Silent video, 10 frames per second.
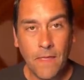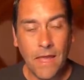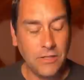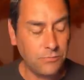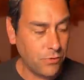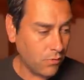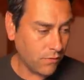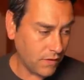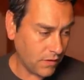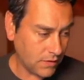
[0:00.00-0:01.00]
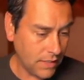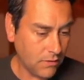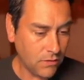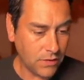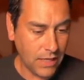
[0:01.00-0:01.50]
and it's pretty revealing. Take a
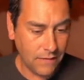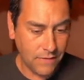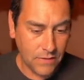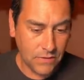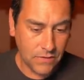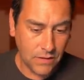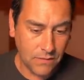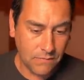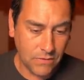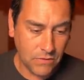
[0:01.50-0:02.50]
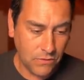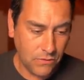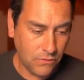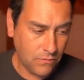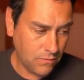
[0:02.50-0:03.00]
look at this uh, this
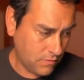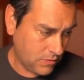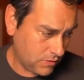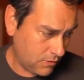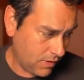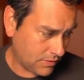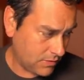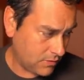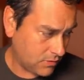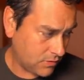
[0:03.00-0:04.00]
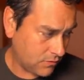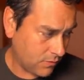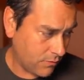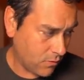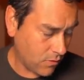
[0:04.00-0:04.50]
new this new Axios
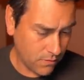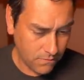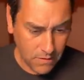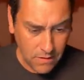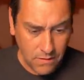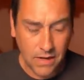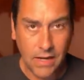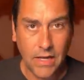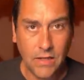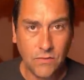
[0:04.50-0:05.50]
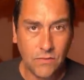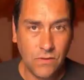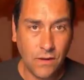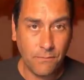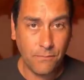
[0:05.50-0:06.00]
report that has
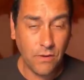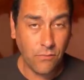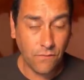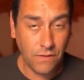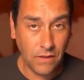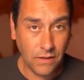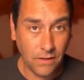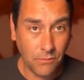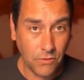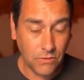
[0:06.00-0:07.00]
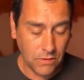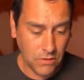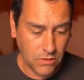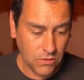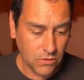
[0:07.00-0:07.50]
uh, pretty revealing numbers.
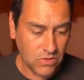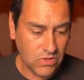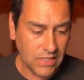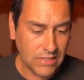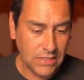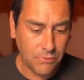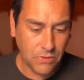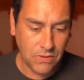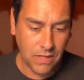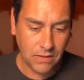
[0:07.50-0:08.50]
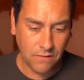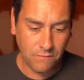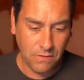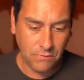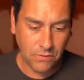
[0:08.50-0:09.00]
So 60% of
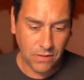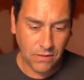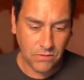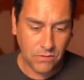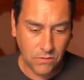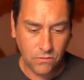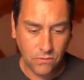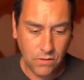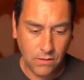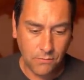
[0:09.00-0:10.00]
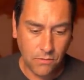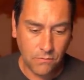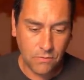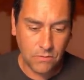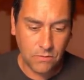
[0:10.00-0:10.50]
people in this new number,
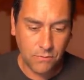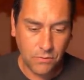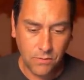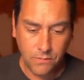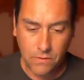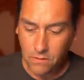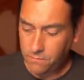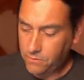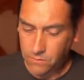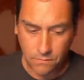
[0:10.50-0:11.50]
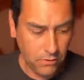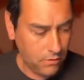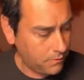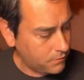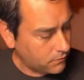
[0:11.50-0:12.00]
sorry, pull up here,
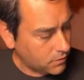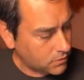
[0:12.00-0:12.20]
pull up the wrong